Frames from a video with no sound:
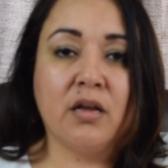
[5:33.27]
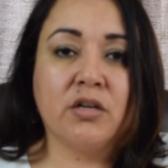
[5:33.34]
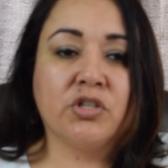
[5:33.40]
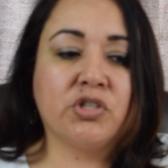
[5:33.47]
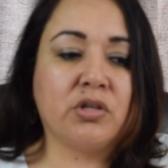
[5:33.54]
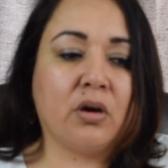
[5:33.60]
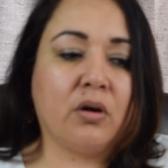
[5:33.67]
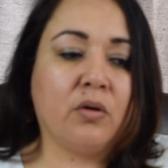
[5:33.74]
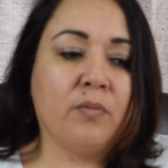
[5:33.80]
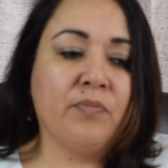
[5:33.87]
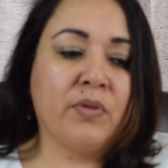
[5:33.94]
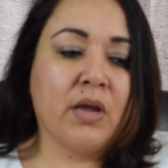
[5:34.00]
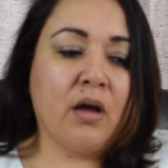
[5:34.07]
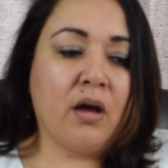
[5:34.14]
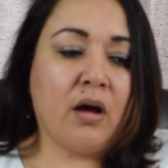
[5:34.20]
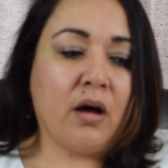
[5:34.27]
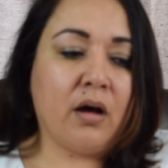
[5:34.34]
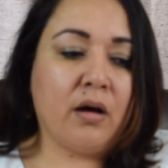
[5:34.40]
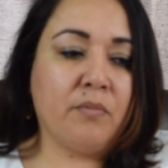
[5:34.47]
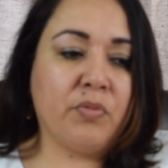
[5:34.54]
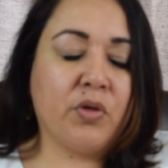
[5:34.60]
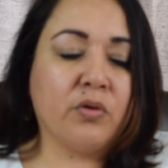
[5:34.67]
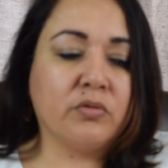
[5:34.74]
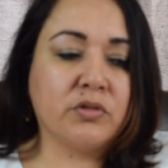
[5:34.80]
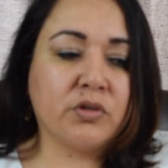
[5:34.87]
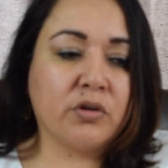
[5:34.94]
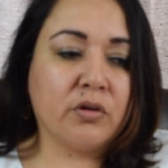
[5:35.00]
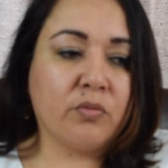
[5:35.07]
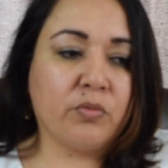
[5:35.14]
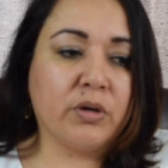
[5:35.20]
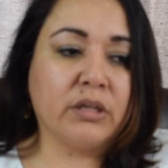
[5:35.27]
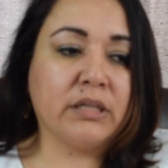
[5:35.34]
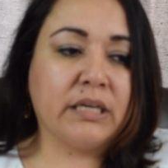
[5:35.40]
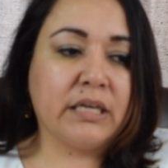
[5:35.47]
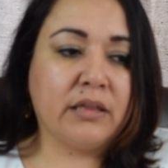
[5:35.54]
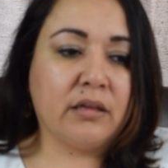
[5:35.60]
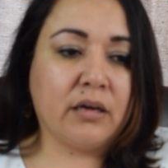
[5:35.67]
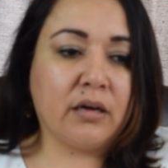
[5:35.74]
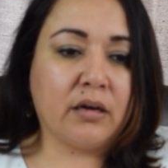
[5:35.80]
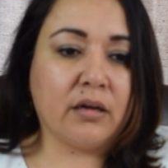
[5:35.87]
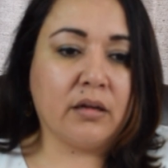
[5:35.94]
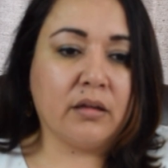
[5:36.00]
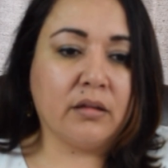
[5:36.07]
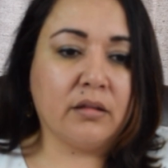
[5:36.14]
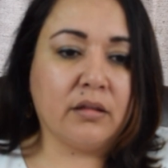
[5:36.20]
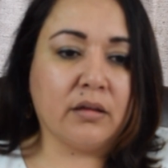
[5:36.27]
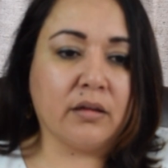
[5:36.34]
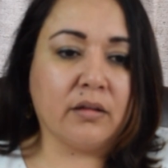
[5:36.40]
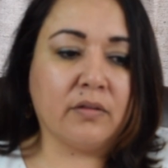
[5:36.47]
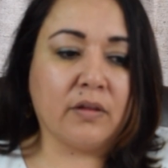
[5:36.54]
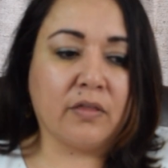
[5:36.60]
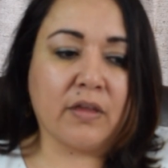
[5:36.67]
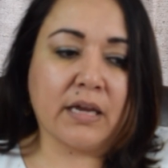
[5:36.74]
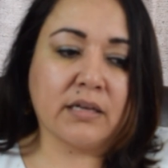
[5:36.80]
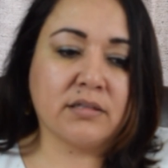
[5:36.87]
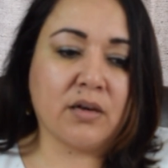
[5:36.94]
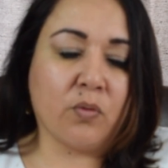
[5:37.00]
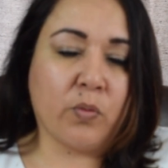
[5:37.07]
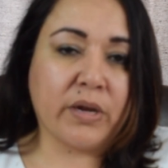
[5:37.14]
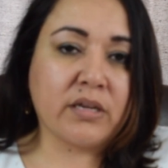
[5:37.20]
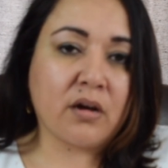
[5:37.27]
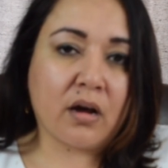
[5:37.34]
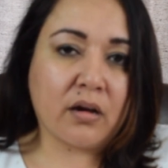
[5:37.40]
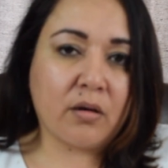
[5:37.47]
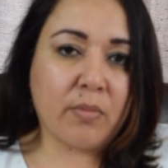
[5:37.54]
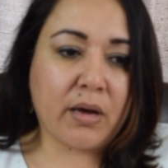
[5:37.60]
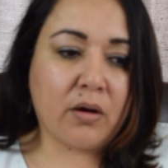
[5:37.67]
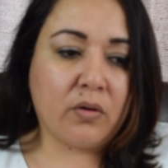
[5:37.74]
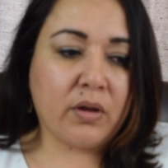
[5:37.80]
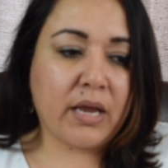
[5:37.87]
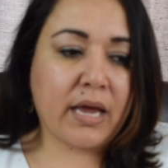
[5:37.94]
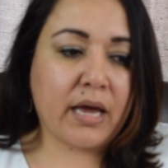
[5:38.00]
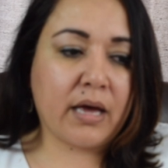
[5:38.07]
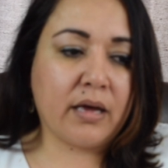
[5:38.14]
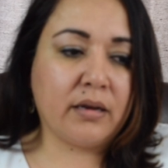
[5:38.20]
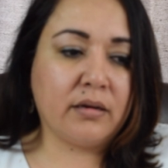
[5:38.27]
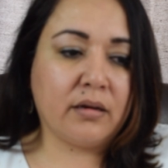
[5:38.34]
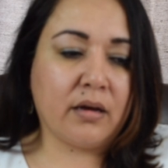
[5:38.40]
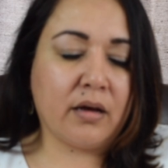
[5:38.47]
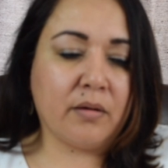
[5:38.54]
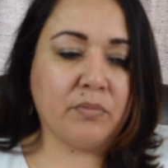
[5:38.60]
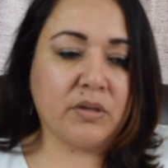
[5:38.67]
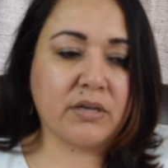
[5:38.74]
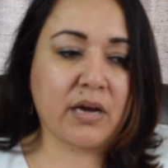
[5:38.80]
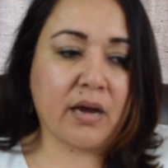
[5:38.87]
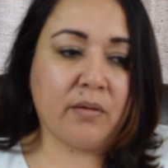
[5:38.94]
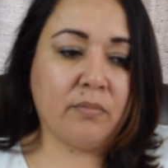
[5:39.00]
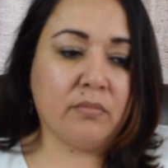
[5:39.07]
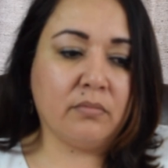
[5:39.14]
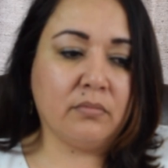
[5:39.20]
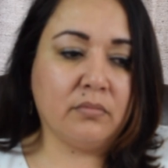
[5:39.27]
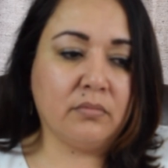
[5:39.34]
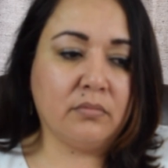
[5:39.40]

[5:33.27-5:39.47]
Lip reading: So those are really the things that we talk about, and the time